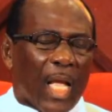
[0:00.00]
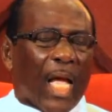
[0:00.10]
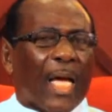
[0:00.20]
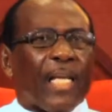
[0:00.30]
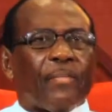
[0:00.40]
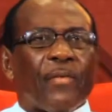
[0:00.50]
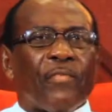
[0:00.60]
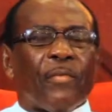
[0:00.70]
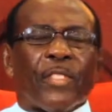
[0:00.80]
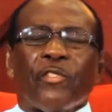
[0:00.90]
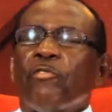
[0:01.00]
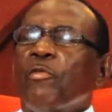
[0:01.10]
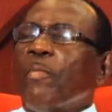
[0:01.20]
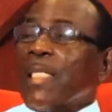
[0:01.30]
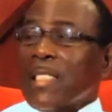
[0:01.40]
I kept it for about three
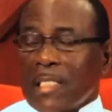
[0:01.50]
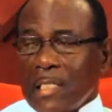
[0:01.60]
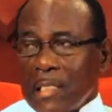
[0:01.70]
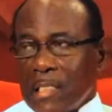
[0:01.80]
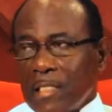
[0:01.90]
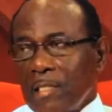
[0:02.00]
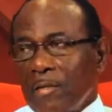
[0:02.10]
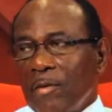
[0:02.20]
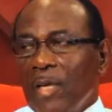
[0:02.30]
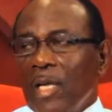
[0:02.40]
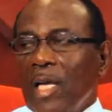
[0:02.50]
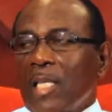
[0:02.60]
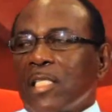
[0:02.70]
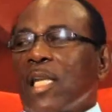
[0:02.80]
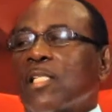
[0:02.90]
months.
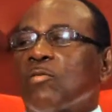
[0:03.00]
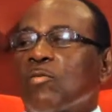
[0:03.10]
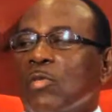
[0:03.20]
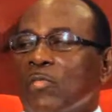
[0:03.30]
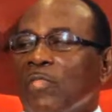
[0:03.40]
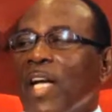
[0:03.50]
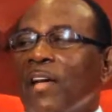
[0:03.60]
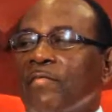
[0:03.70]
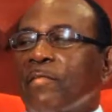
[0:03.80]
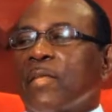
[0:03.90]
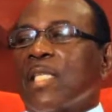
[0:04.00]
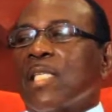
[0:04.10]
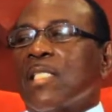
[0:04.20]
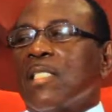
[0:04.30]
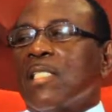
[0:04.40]
And then I sold it for half a
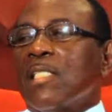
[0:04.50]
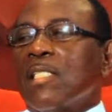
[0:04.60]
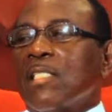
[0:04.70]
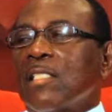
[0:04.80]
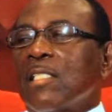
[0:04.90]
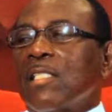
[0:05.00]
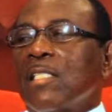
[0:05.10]
million easy.